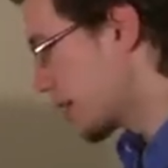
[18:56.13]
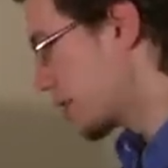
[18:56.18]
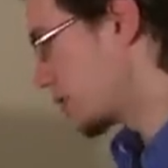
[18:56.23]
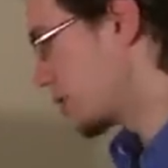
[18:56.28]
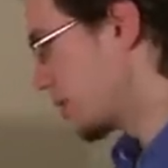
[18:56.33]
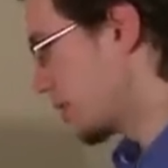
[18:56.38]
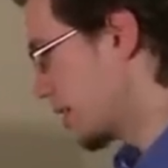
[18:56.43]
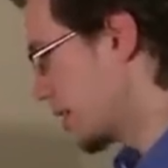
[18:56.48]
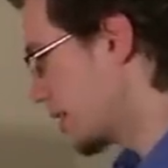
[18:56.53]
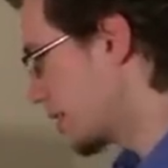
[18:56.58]

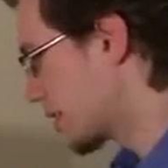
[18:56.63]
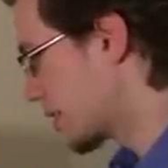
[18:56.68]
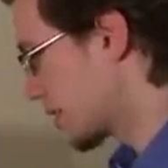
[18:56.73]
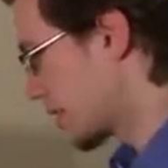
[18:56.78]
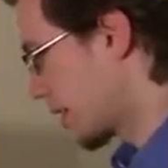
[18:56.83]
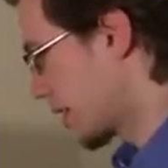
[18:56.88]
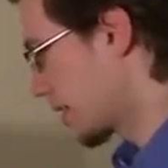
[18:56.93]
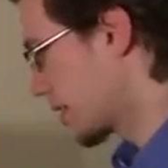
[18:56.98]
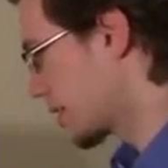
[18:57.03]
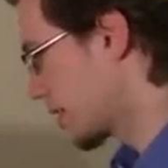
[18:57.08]
So this is
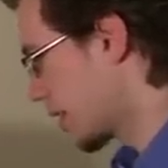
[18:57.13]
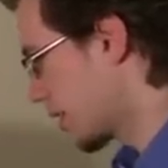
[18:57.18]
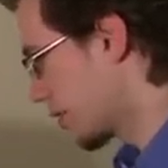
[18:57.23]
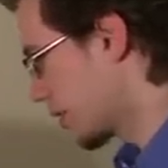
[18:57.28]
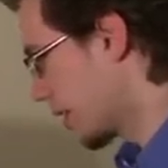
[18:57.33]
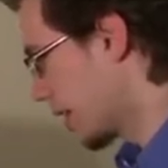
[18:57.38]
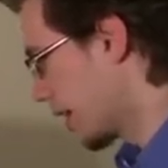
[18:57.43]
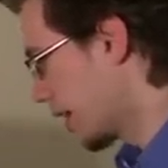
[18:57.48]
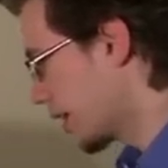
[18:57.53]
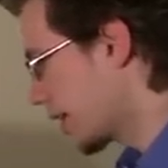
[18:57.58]
going to
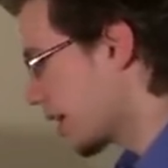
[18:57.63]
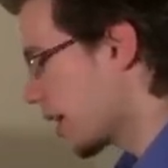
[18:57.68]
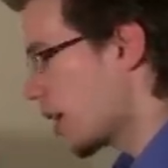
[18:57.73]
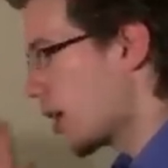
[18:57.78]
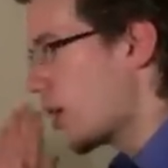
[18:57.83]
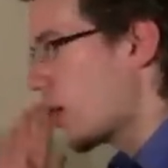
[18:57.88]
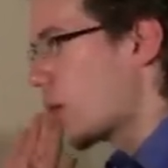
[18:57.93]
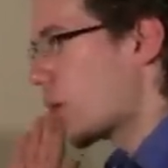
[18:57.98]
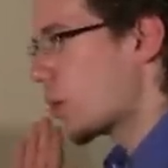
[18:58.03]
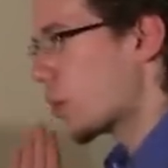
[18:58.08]
sound like
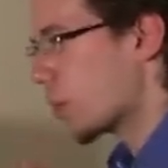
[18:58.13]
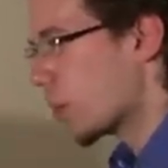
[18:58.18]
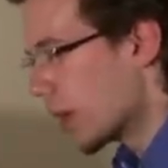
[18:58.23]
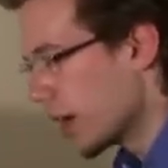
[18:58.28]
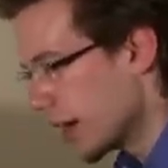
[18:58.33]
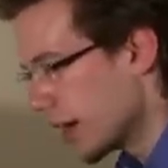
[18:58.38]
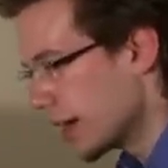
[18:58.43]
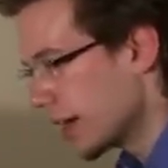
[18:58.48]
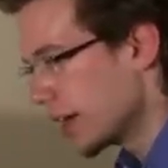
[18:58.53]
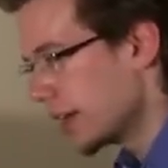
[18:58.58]

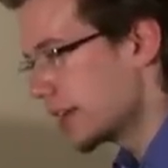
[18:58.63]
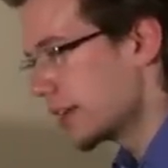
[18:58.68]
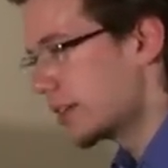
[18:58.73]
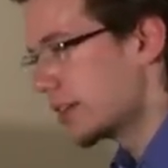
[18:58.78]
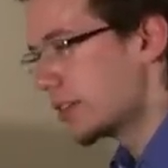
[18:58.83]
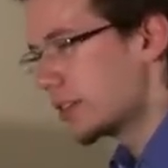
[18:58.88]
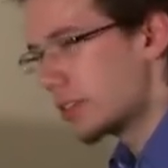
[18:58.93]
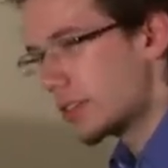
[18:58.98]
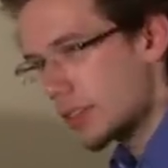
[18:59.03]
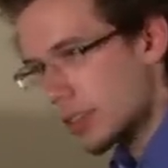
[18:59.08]
1,
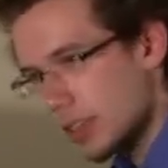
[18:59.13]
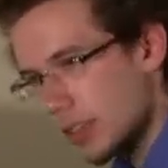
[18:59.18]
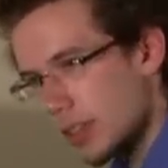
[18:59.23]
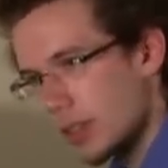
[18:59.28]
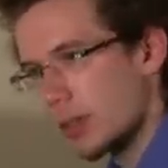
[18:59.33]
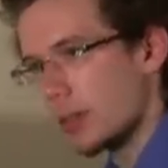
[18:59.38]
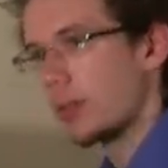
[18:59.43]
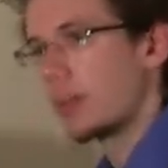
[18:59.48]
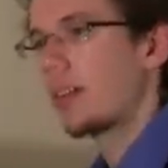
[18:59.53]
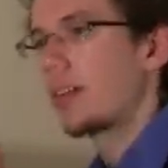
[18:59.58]

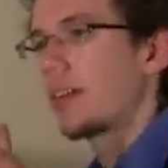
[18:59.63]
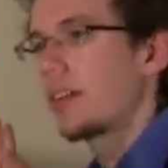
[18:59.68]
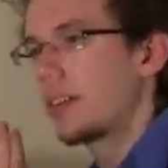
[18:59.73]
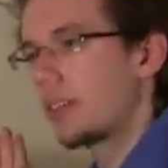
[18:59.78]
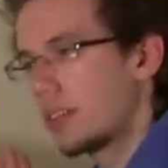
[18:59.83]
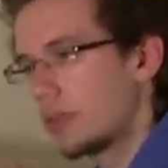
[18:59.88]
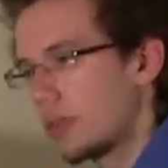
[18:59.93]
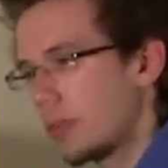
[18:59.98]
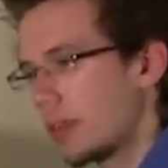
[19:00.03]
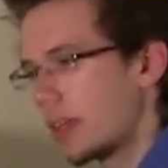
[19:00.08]
2,
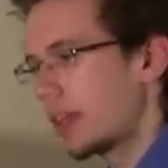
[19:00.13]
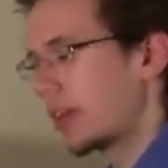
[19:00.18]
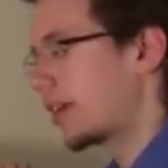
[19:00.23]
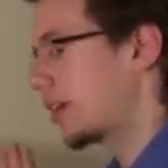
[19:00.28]
3,